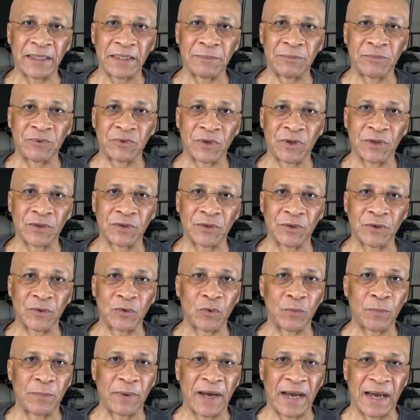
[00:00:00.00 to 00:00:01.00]
brother who
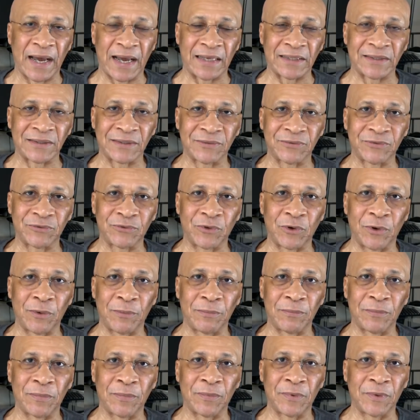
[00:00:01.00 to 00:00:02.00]
passed
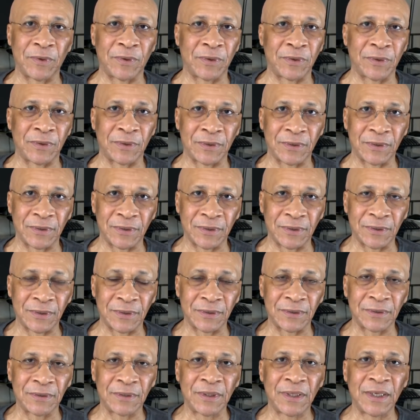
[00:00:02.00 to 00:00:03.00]
from
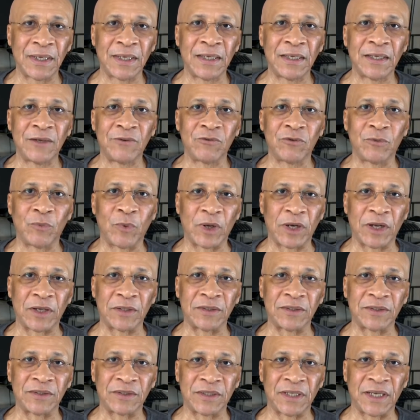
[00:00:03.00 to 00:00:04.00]
what I
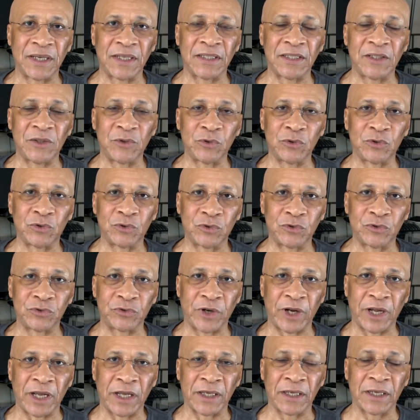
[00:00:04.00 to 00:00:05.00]
understand, he used to
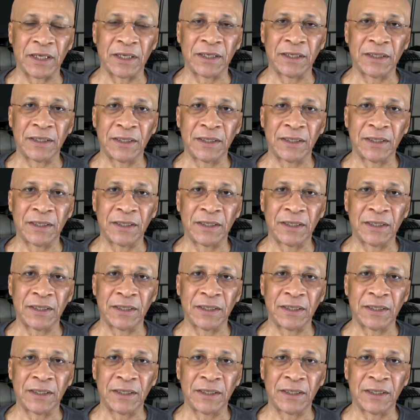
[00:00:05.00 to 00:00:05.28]
drink.